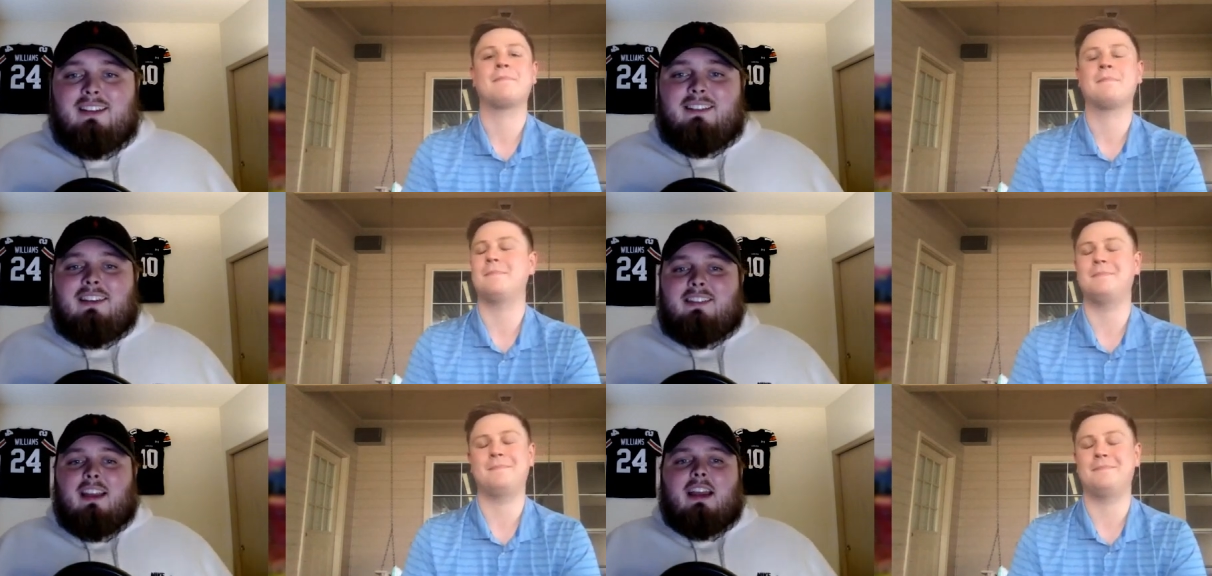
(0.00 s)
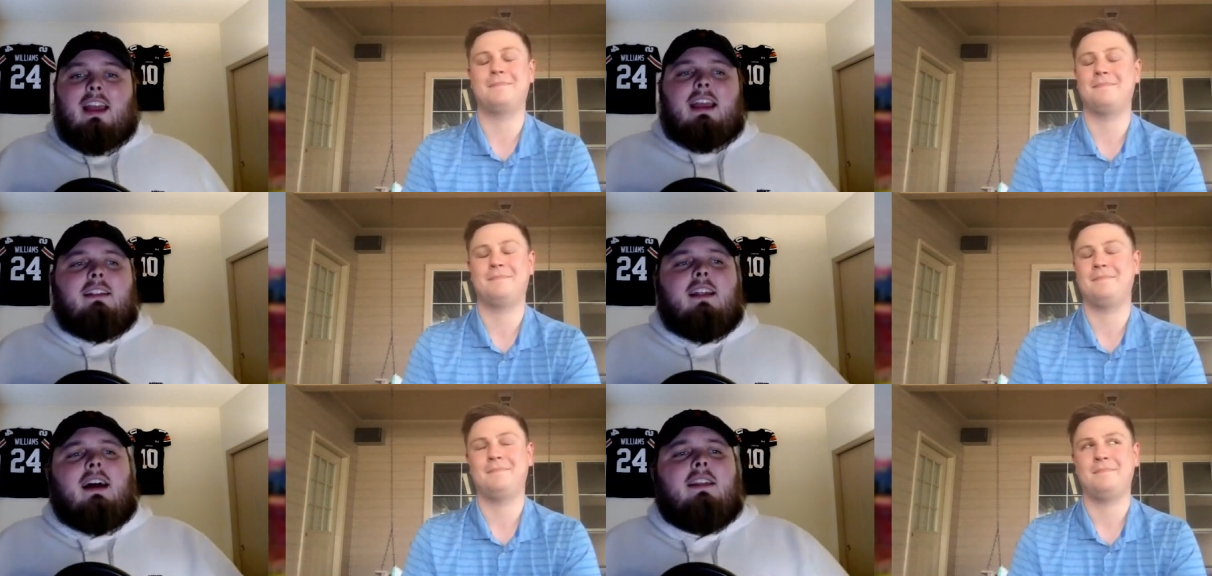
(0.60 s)

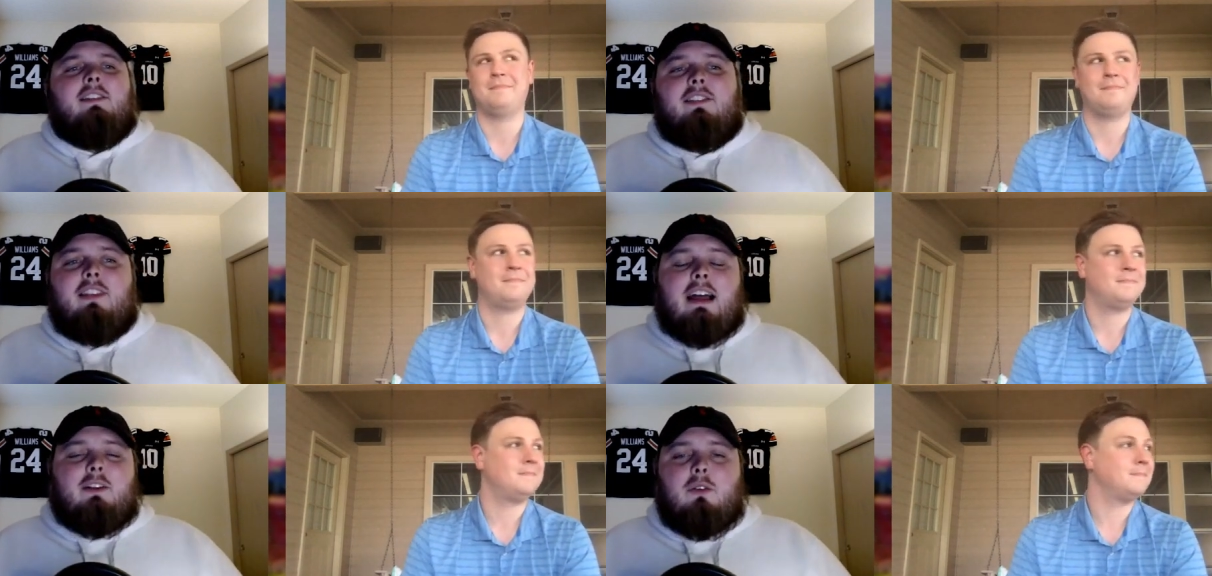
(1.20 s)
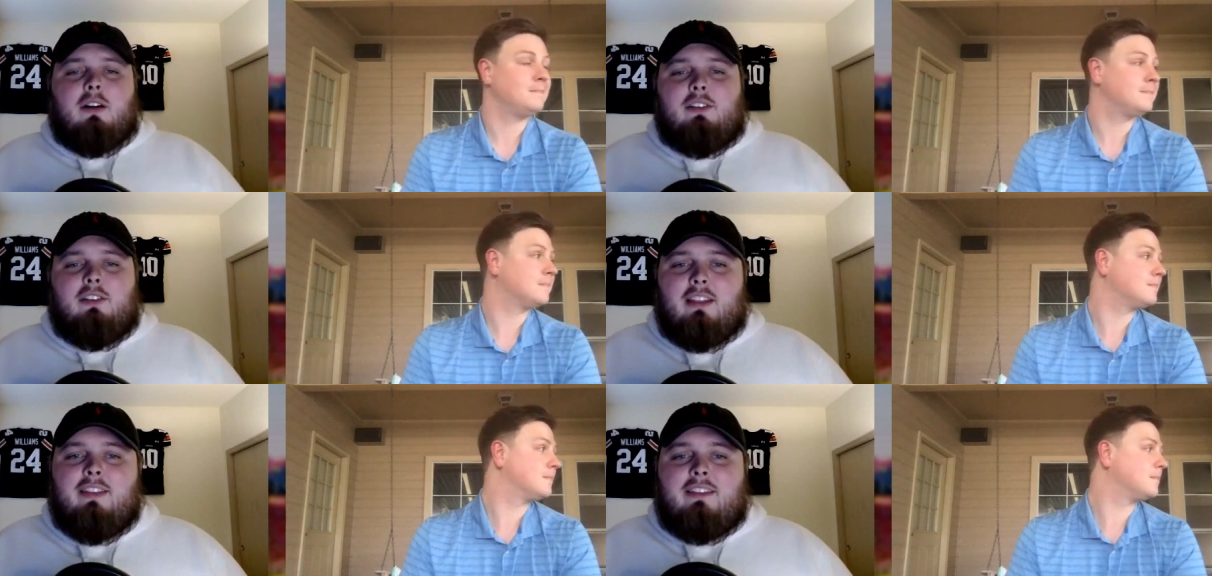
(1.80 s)
Speaker 1: I don't
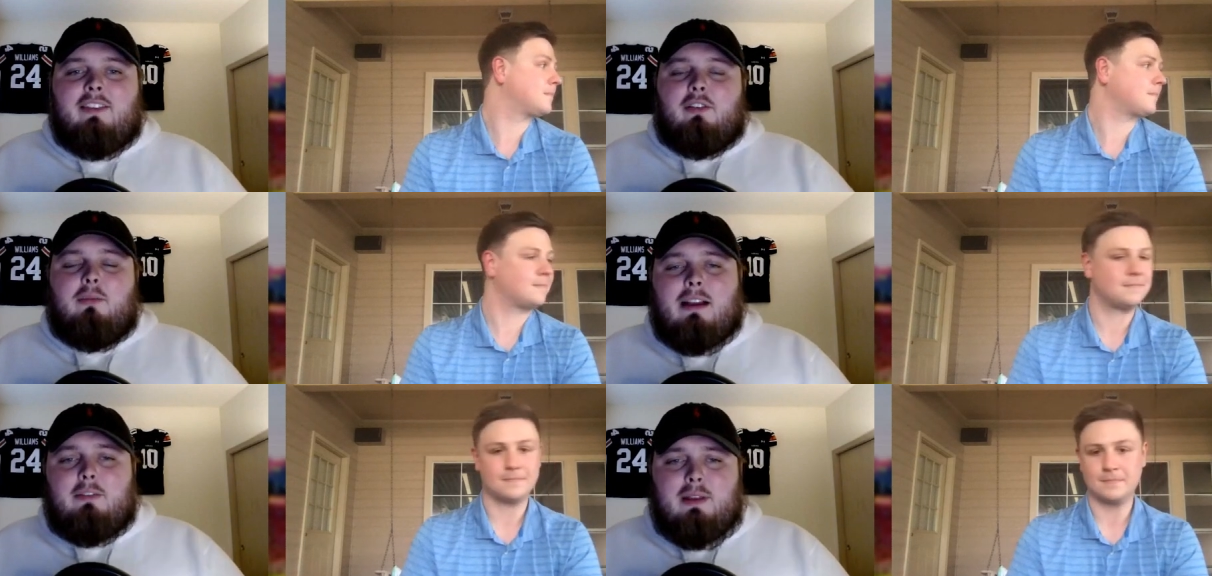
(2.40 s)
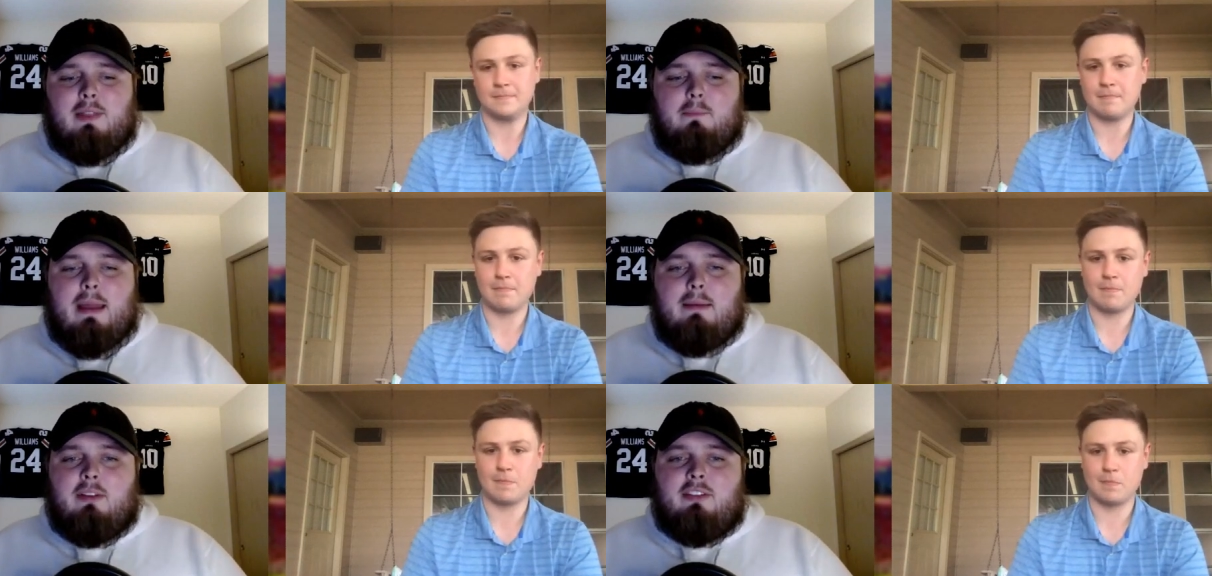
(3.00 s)
understand. This reminds me of the
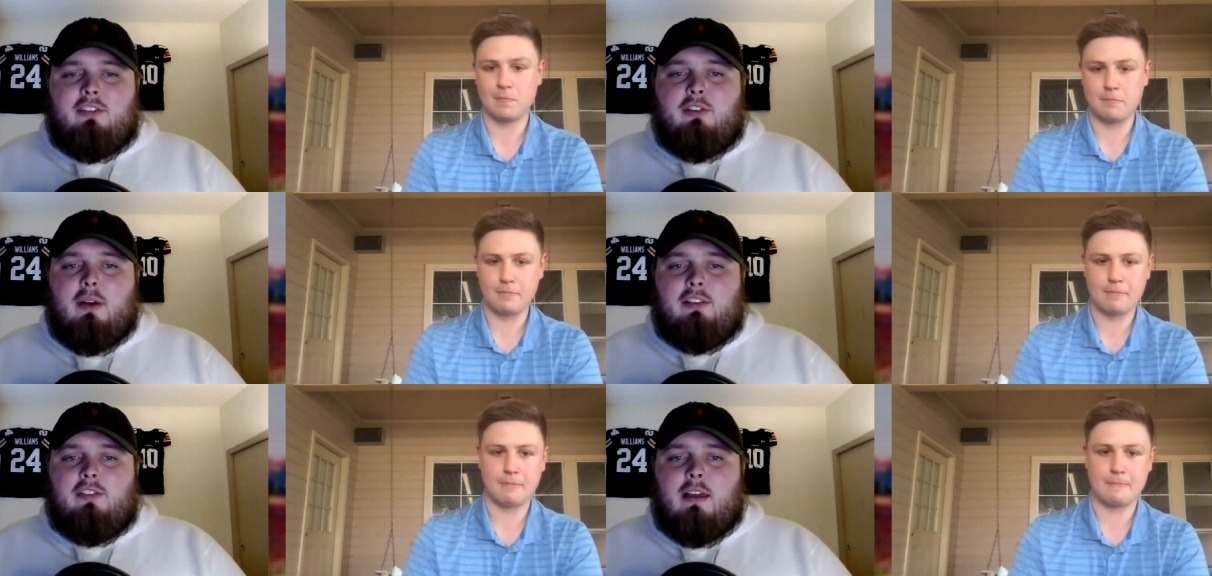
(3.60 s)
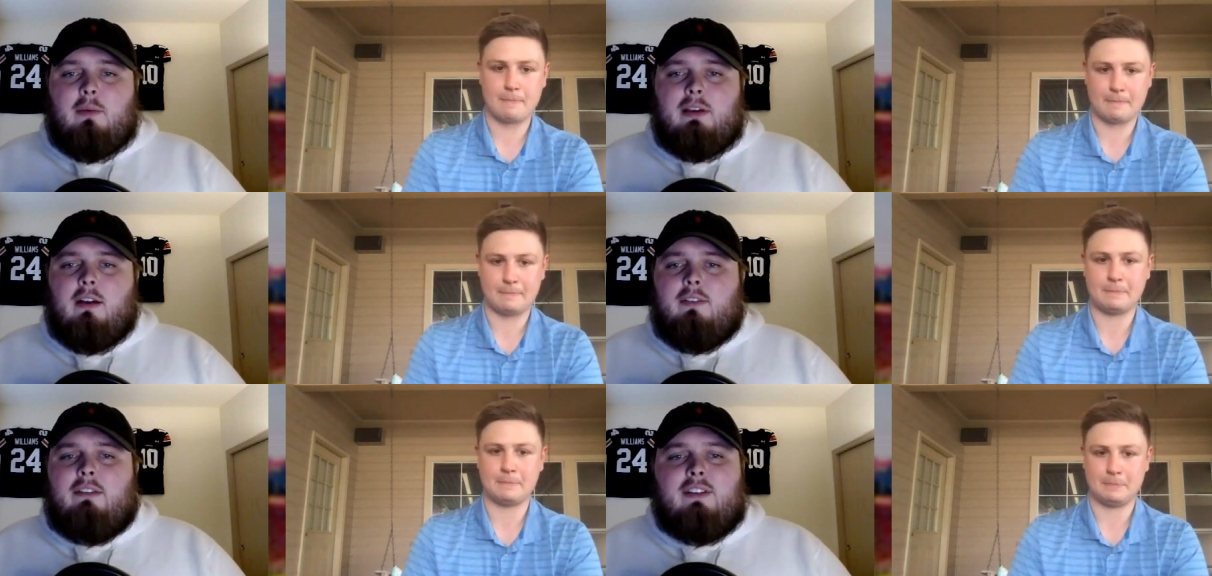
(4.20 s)
Bama situation that we
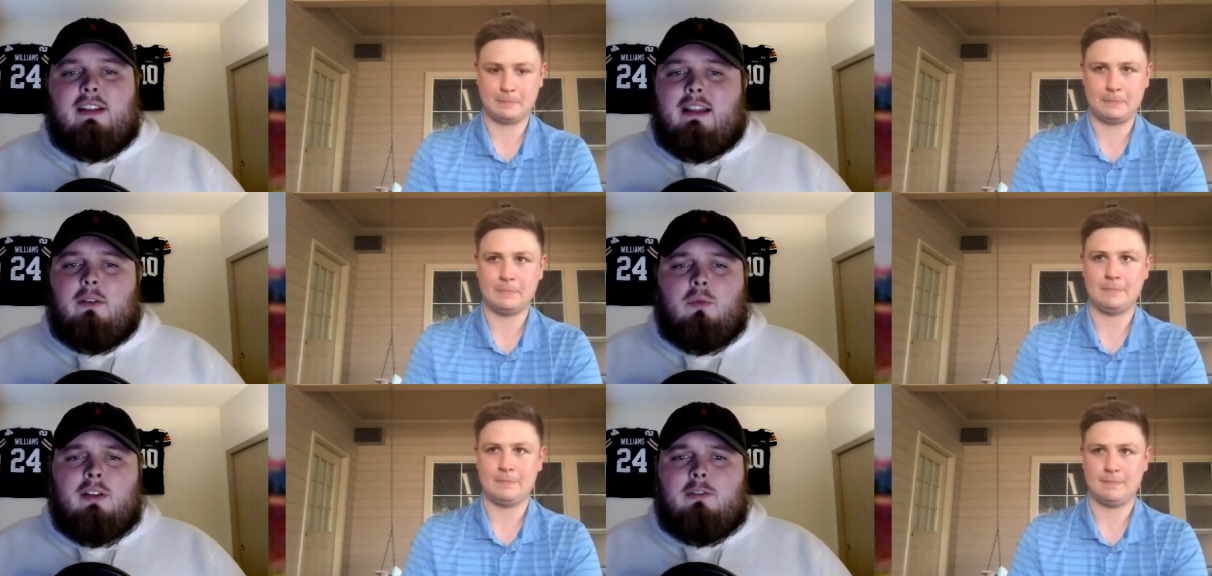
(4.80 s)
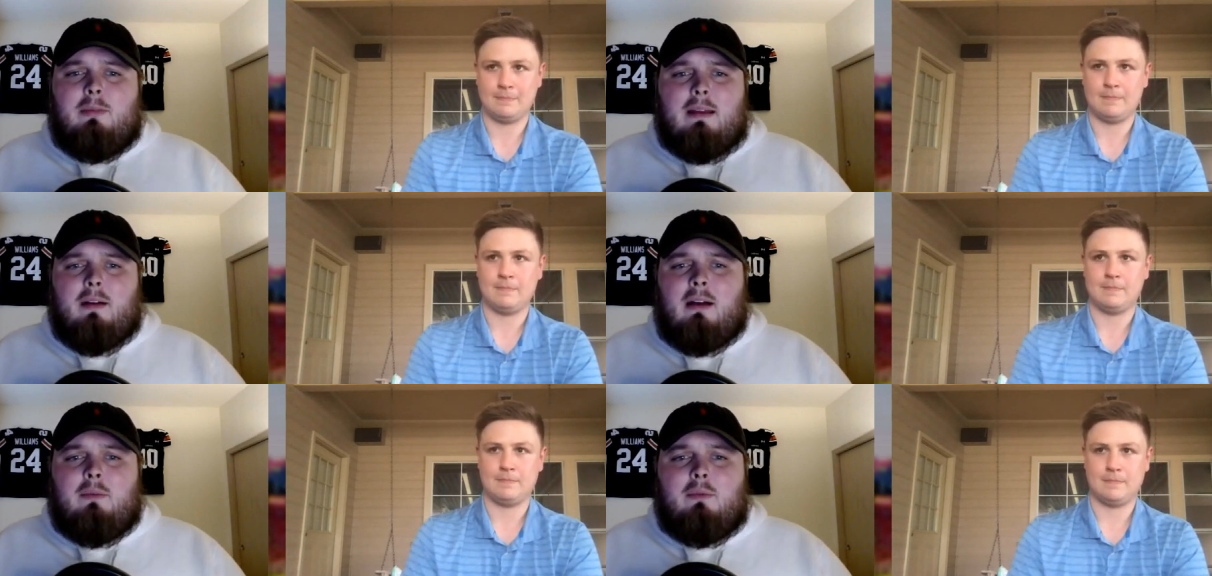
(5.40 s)
covered. I forget which
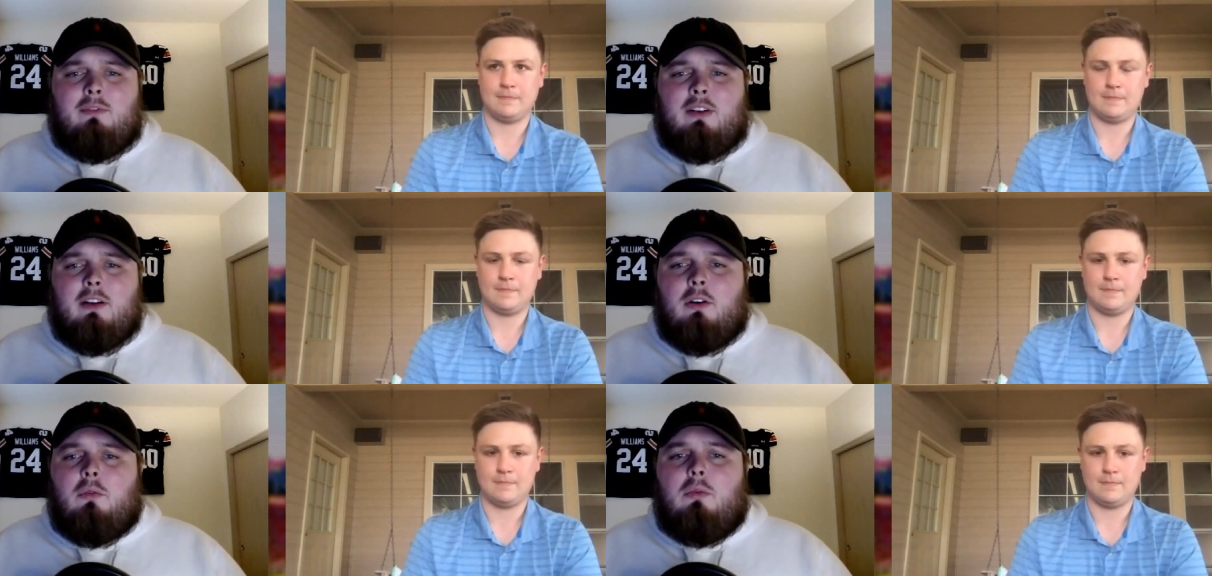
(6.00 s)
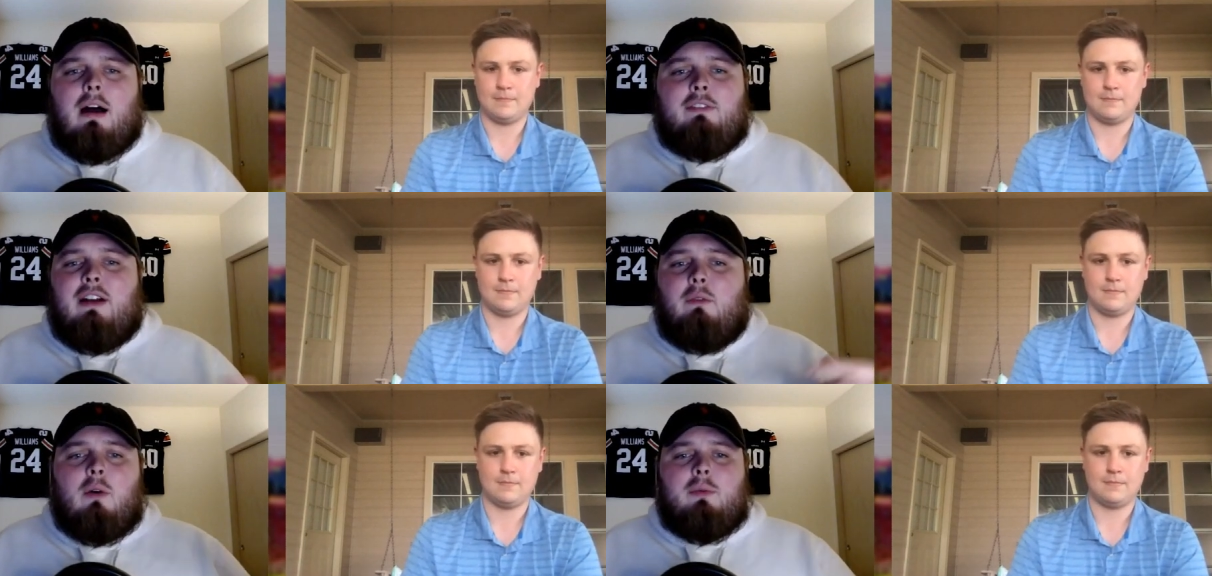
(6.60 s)
Bama, I
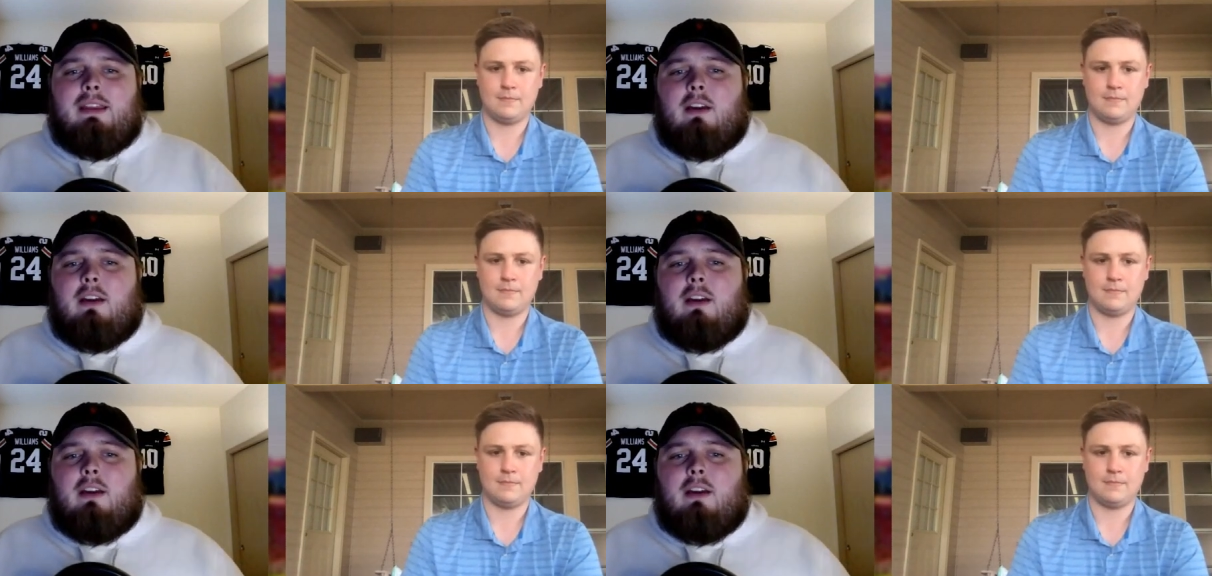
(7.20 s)
forgot what we